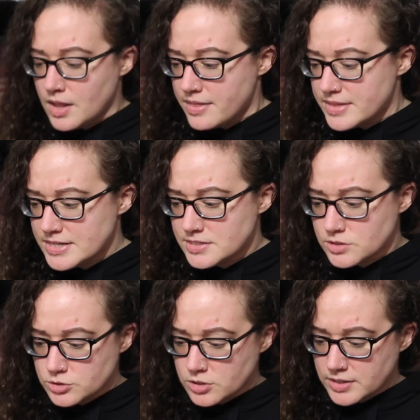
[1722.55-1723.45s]
These
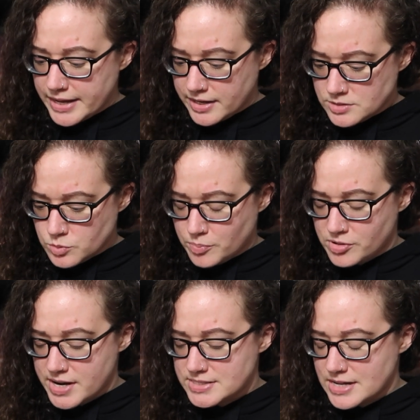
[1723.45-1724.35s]
Lulu leggings were
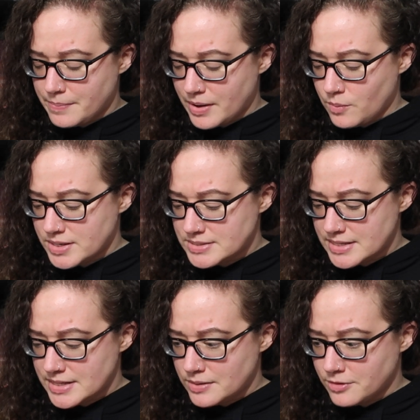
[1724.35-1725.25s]
priced up. I want to
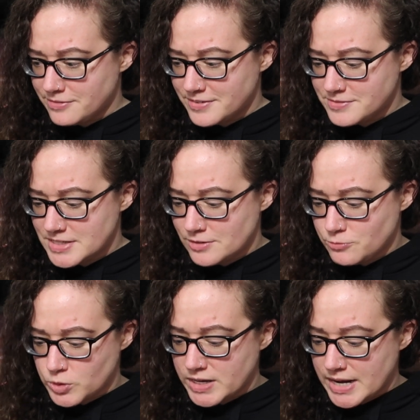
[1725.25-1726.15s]
say they were
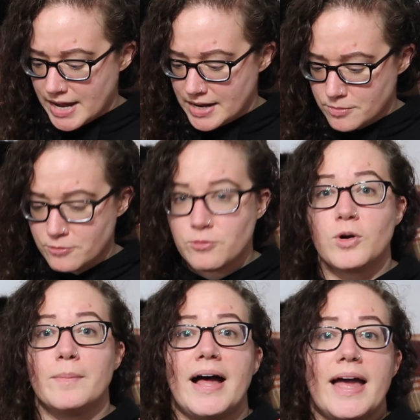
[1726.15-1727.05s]
$15.49
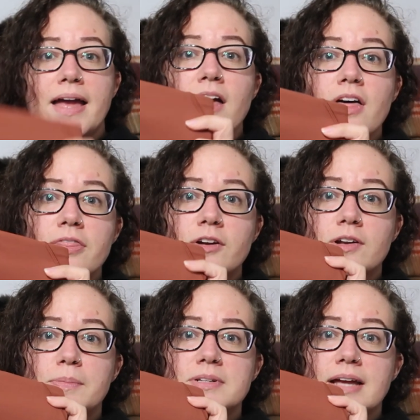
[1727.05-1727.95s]
before my
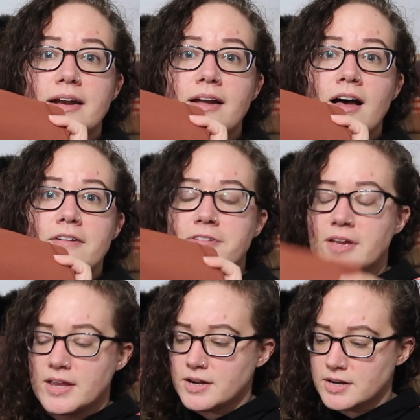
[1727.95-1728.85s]
30% off.
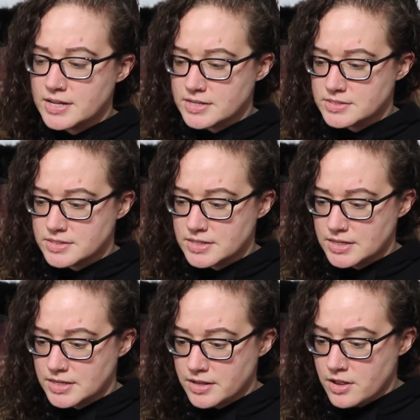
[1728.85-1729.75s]
Here is
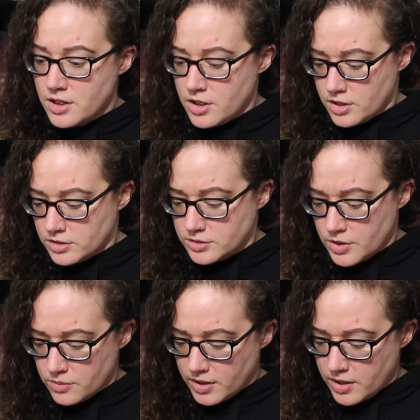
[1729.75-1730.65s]
the
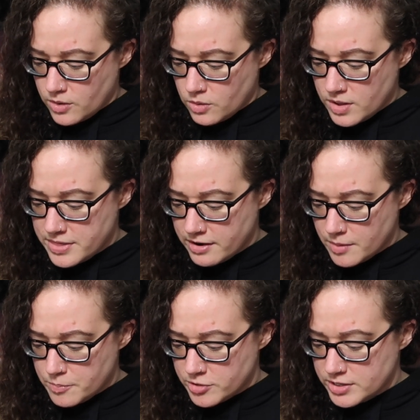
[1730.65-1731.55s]
logo. They're
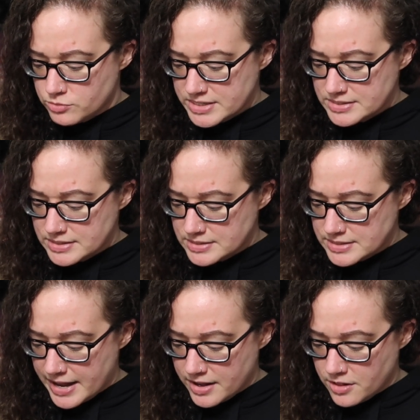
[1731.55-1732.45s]
a pretty recent
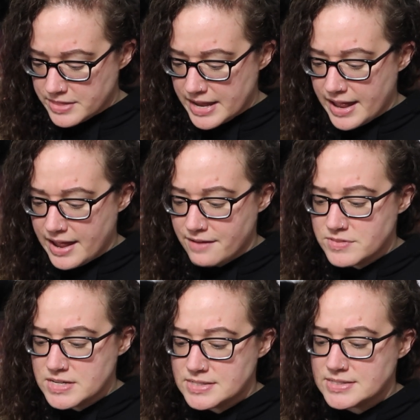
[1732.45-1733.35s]
style. They have
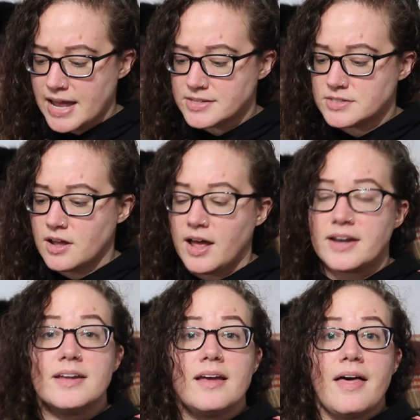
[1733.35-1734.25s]
the size
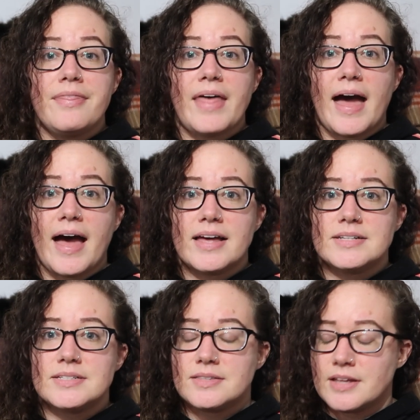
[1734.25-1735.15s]
dot that
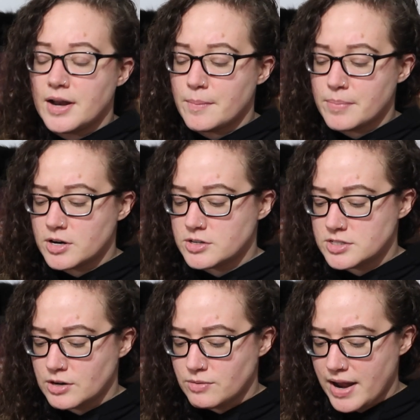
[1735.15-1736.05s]
has the numbers
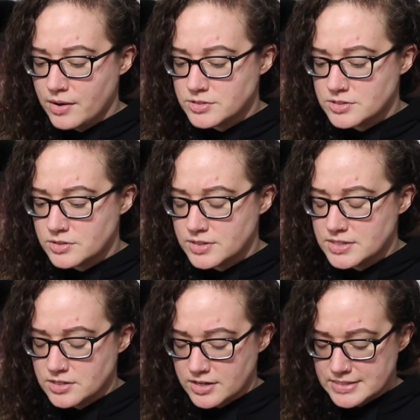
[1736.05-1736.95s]
around, so
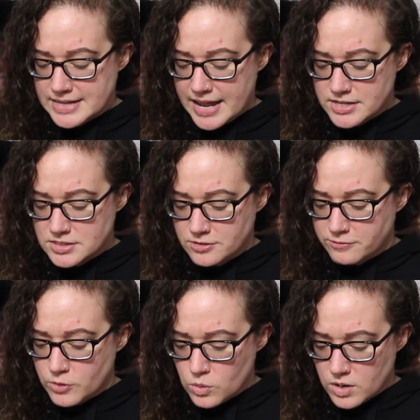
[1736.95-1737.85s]
these are a size
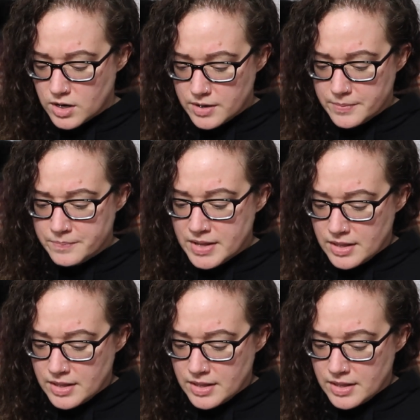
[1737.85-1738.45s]
4.